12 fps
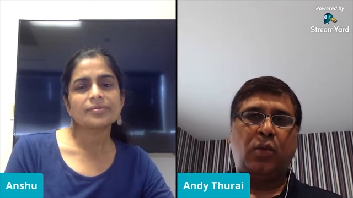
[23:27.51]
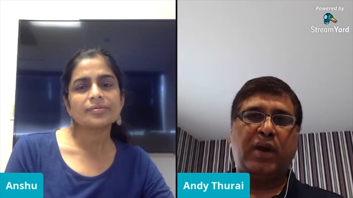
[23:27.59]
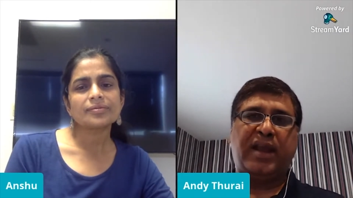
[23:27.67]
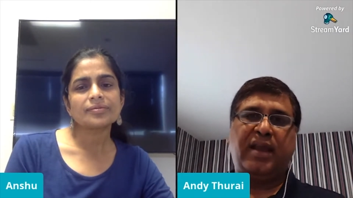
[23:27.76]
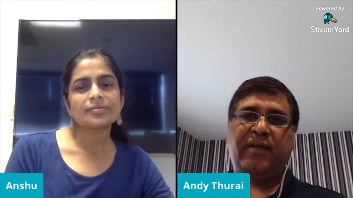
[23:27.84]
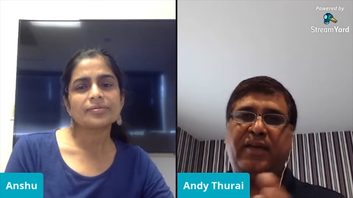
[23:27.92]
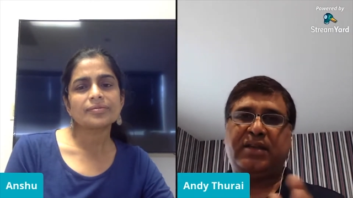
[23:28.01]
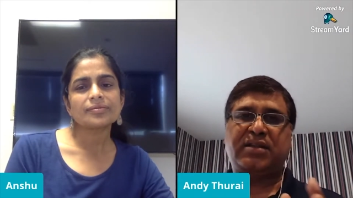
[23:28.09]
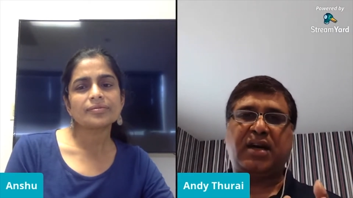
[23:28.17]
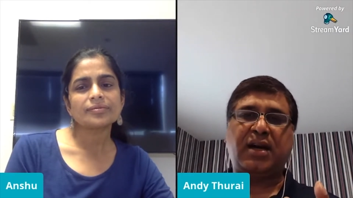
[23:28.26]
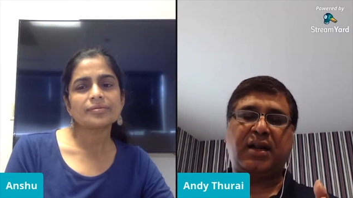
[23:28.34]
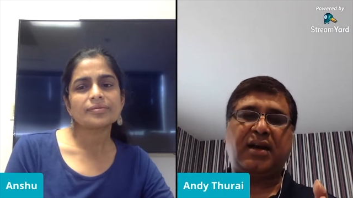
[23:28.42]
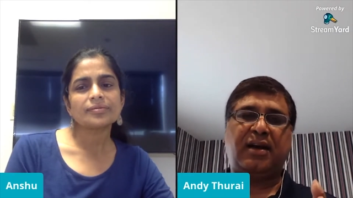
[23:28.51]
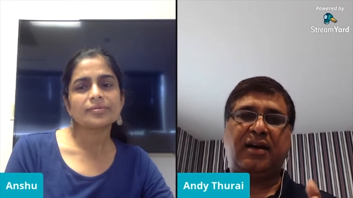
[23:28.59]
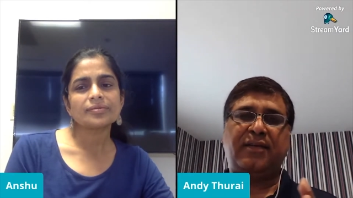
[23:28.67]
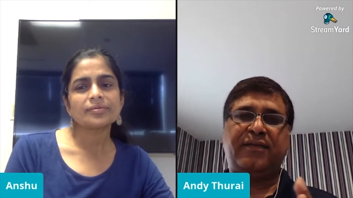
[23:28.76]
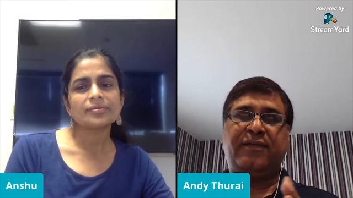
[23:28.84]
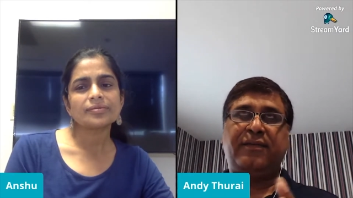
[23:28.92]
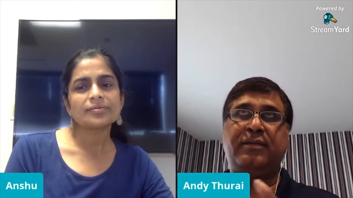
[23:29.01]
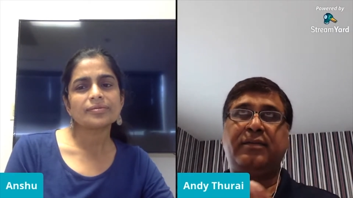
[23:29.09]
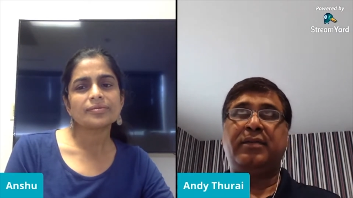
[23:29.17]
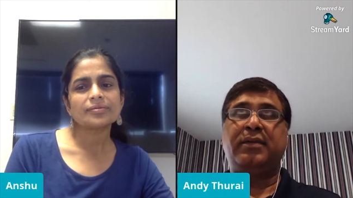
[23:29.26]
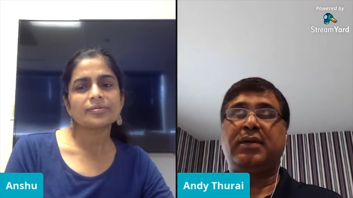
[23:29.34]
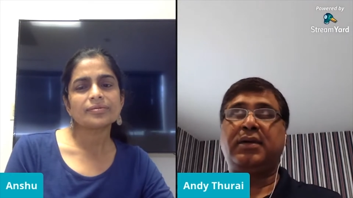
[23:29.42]
Speaker 1: the way we started off,
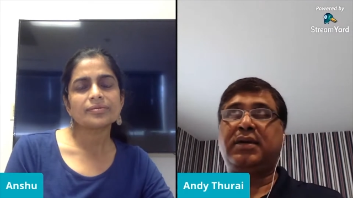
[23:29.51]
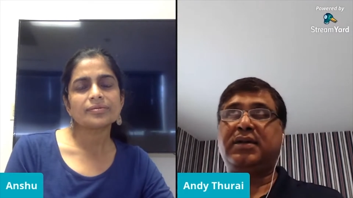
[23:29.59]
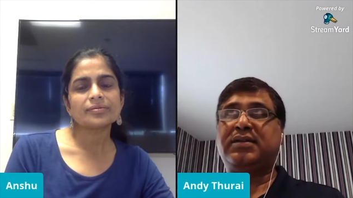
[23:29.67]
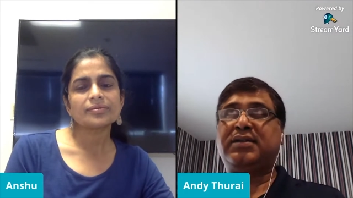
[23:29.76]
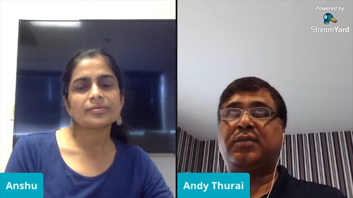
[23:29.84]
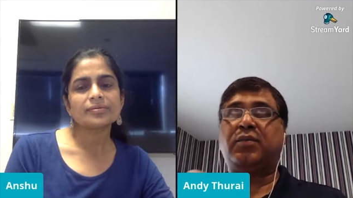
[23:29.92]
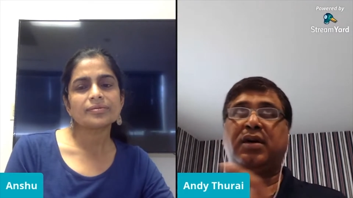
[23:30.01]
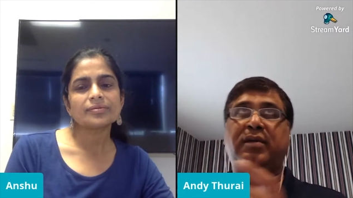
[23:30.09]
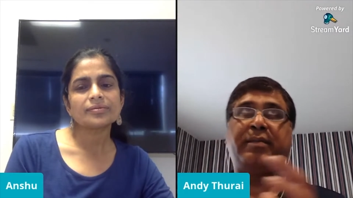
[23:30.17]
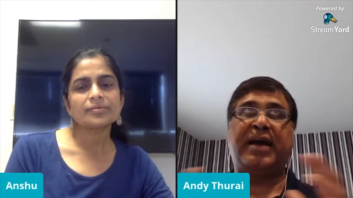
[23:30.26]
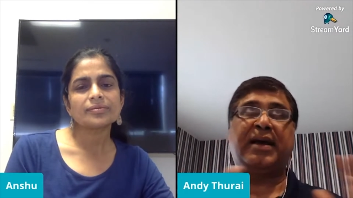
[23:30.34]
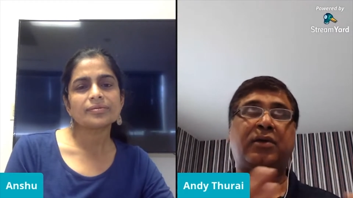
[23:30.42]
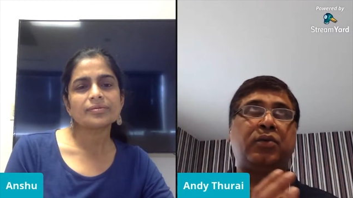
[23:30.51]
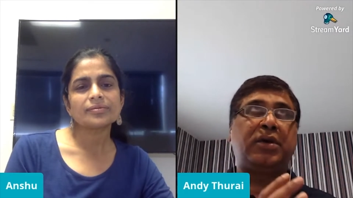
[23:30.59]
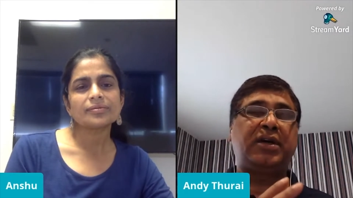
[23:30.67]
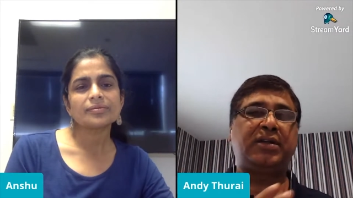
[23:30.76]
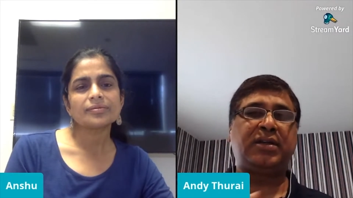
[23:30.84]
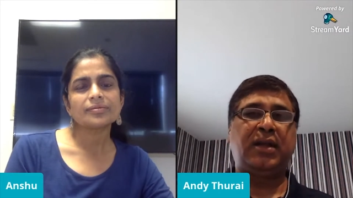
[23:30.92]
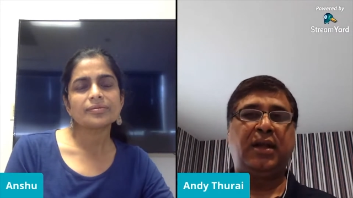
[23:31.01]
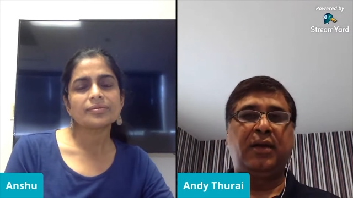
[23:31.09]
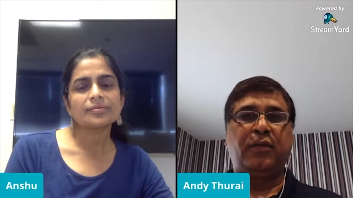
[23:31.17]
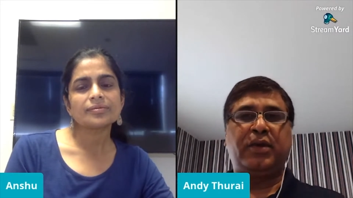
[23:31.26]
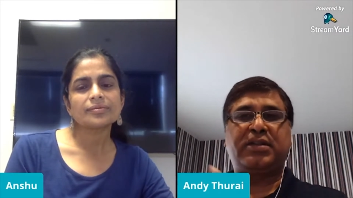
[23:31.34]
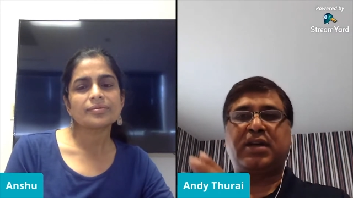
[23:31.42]
it's somewhat backwards.
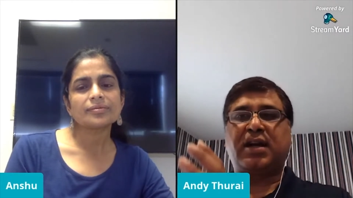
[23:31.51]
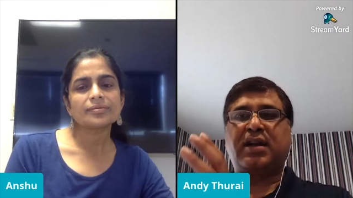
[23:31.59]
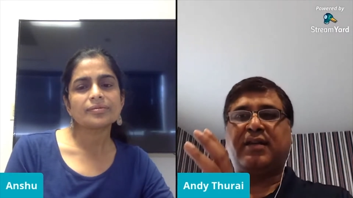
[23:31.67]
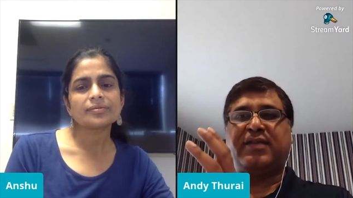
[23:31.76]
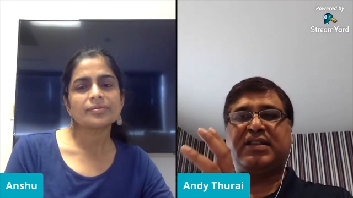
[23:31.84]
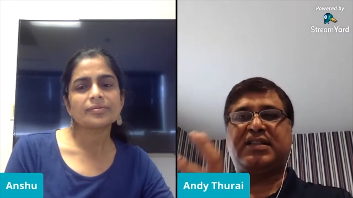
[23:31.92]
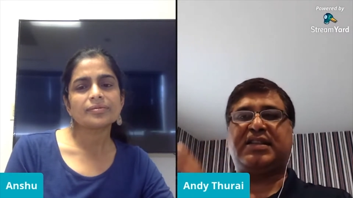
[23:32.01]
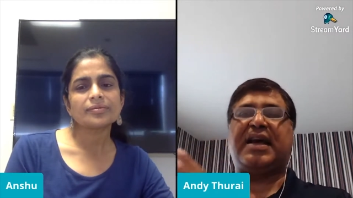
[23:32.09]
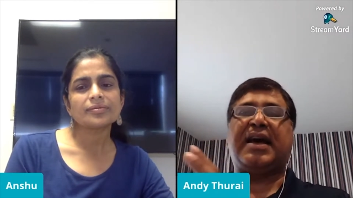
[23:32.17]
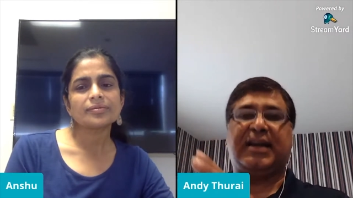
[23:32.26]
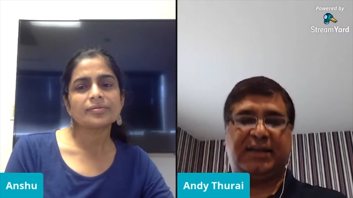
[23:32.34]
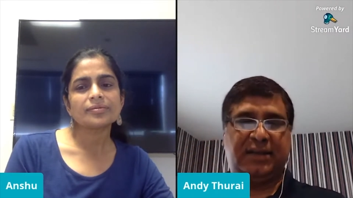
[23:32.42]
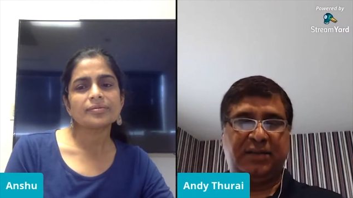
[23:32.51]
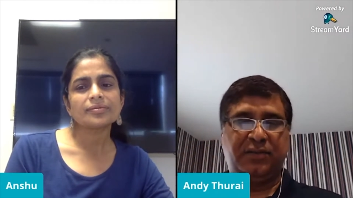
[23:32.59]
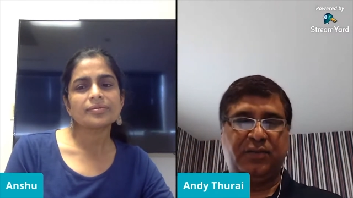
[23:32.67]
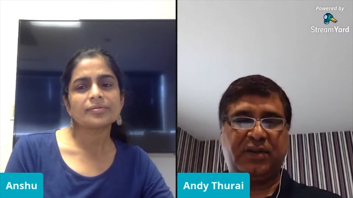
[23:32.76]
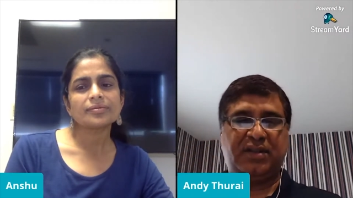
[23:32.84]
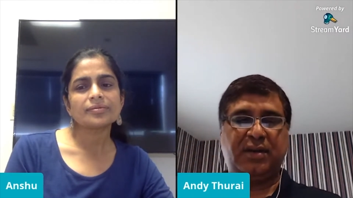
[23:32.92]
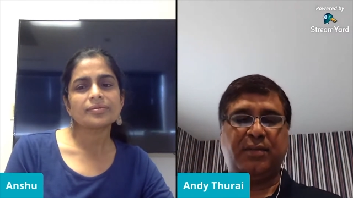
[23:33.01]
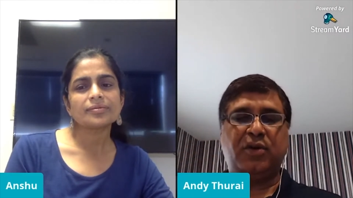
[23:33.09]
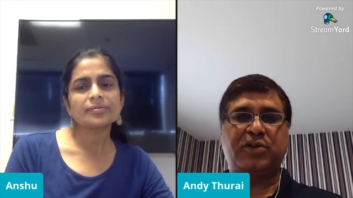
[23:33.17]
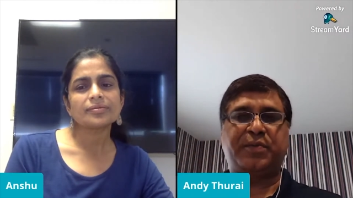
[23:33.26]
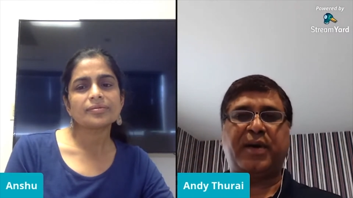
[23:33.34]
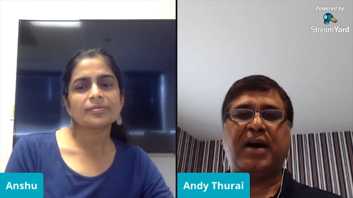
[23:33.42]
We started off as SaaS was the
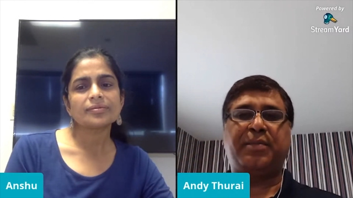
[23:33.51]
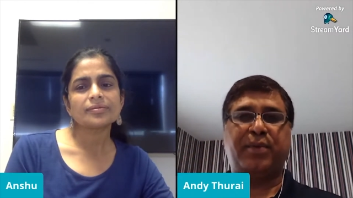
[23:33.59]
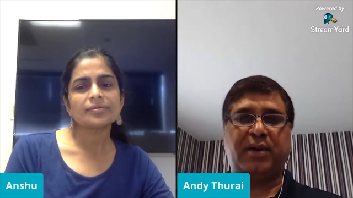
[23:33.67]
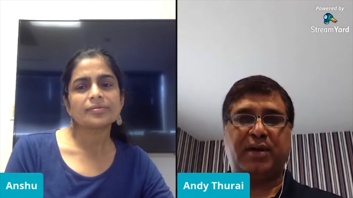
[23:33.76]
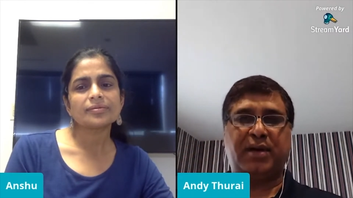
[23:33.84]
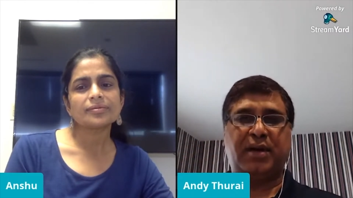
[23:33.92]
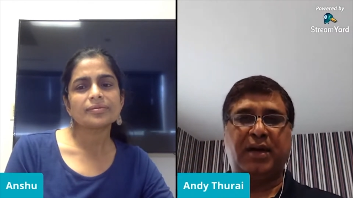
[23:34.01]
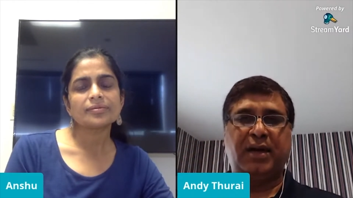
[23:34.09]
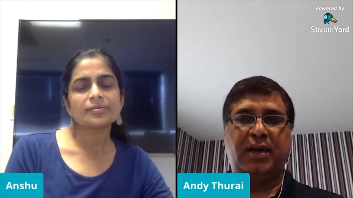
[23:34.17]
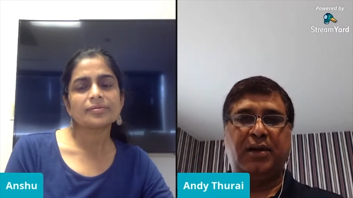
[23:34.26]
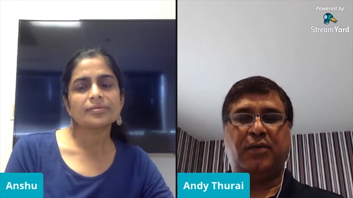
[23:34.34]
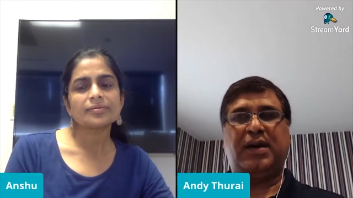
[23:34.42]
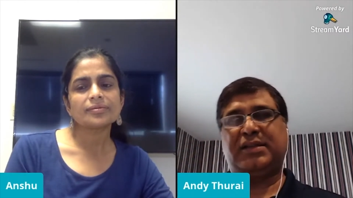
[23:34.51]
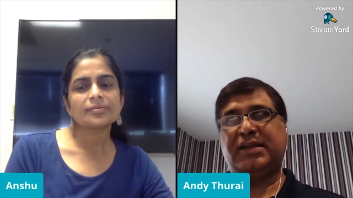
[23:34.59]
most popular, well,